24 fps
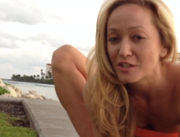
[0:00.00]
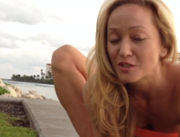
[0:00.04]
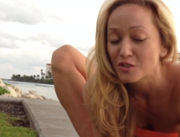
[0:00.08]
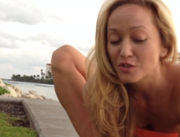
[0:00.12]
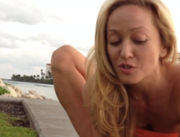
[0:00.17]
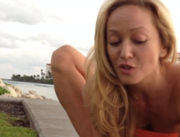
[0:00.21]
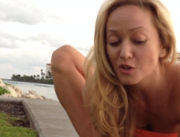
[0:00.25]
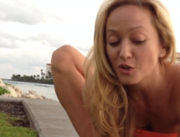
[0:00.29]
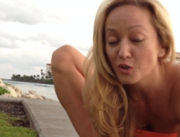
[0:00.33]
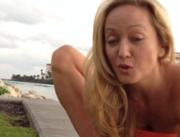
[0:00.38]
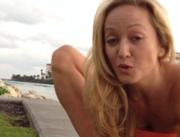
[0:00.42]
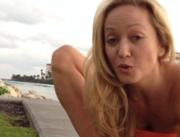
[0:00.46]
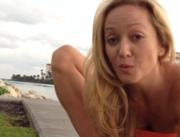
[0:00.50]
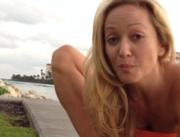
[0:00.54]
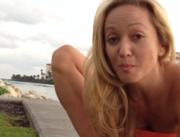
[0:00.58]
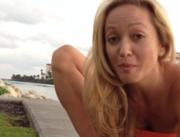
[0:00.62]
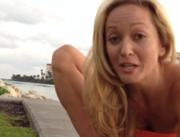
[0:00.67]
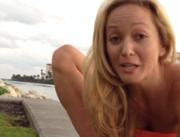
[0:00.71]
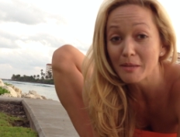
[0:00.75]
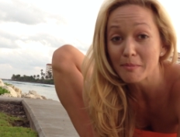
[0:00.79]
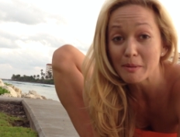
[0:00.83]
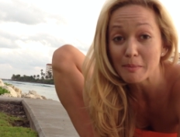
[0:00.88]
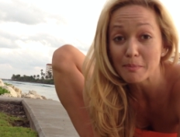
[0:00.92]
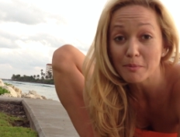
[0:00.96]
So
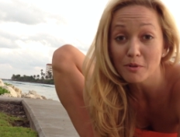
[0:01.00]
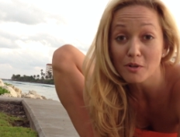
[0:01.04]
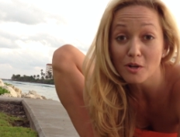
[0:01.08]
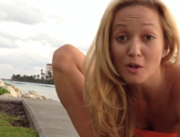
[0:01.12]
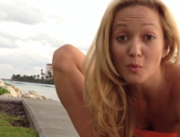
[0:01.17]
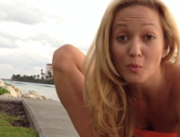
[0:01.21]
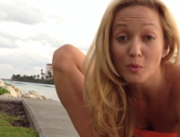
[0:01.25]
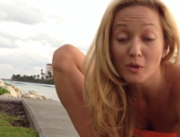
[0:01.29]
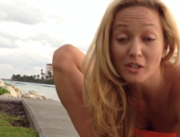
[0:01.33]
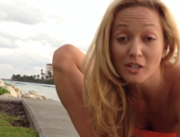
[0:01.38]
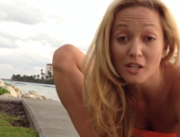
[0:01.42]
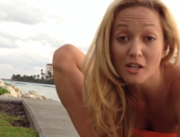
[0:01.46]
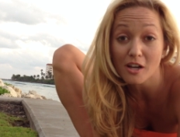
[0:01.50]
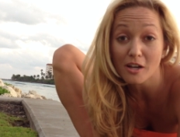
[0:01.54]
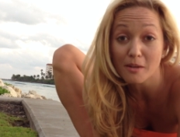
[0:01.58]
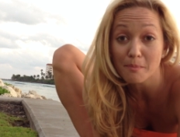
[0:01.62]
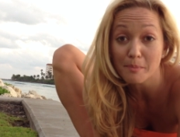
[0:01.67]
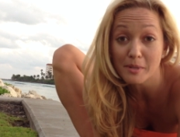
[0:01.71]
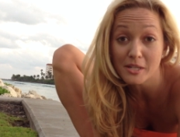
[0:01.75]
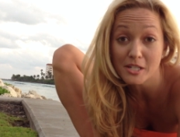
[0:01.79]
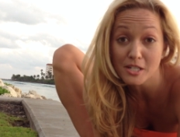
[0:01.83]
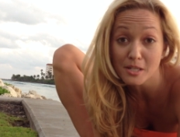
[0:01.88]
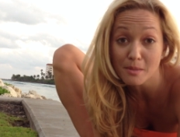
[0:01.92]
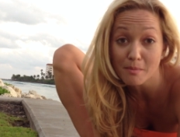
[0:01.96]
many people are working on
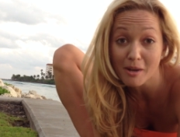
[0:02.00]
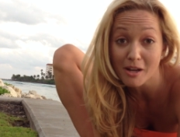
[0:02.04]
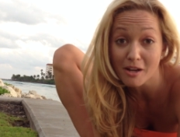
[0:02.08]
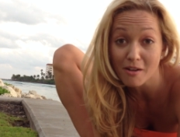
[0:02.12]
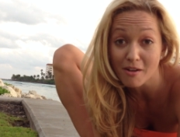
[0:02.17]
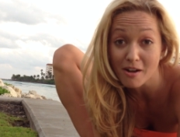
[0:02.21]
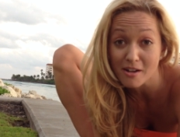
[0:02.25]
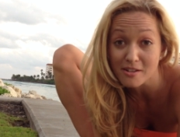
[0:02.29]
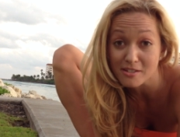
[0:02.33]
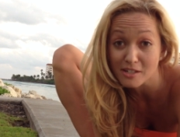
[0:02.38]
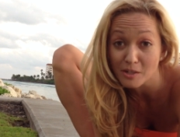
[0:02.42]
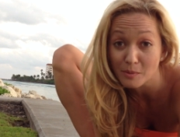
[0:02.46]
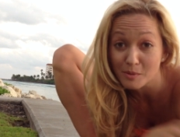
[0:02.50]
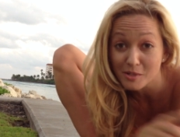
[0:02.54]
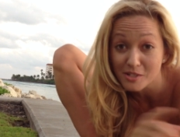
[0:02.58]
Pinchamayurasana,